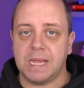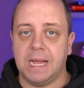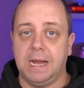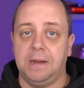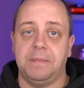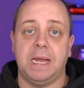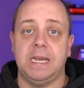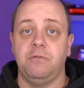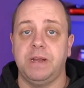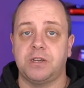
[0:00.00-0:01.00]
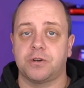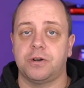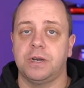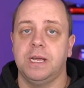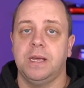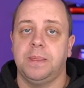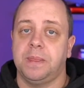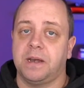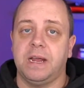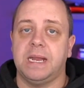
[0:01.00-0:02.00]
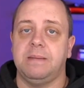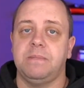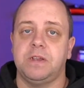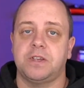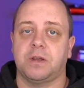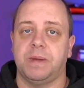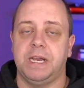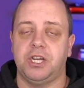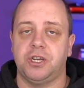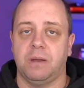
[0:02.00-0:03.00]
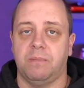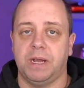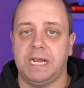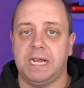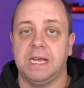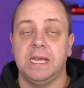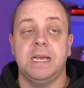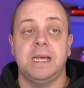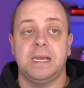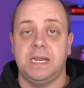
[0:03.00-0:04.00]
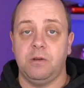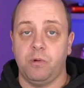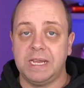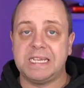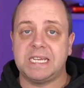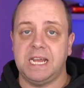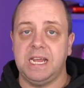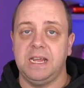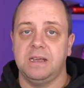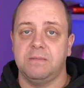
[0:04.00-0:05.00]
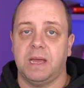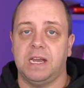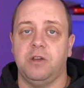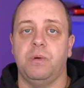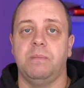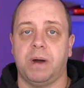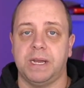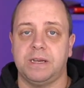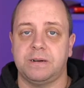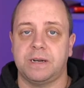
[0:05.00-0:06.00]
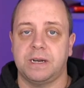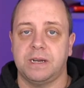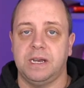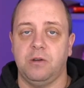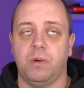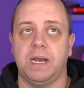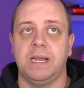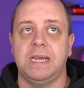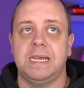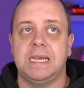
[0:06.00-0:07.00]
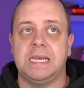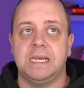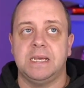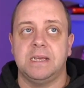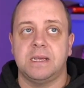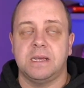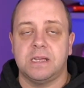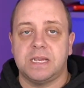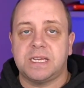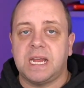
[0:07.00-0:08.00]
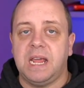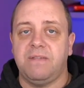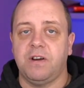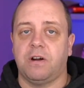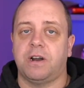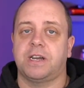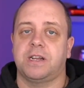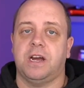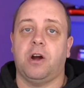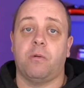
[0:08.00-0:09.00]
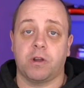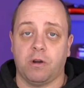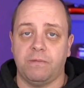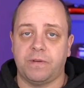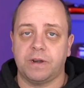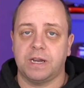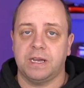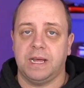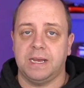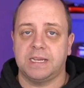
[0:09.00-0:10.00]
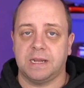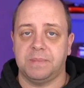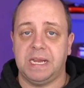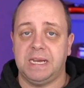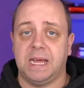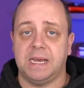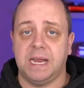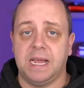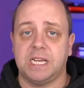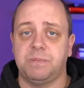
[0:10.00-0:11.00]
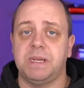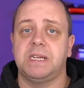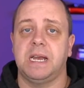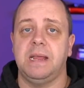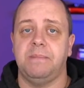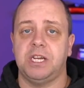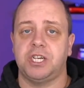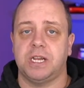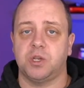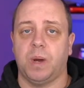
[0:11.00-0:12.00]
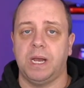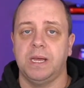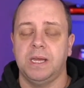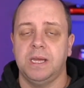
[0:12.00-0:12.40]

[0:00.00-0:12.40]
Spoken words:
And in return, they're getting some additional money. They will see and they will monitor, they will safeguard our comfort. That is something that they explicitly mention as well.